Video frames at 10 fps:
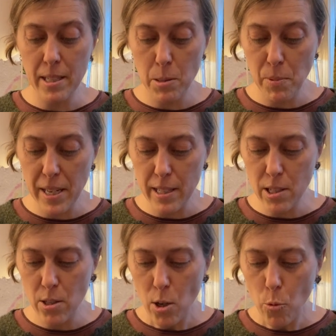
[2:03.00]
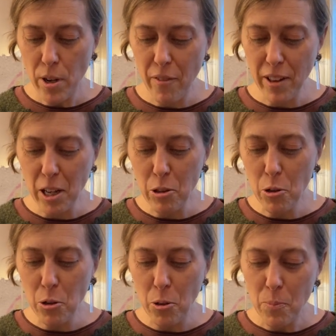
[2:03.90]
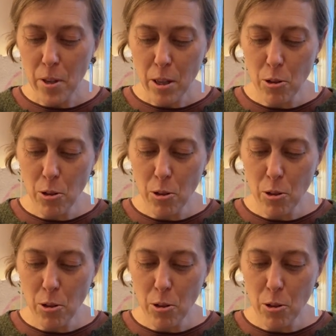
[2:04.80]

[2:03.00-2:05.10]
this piece, we have like a little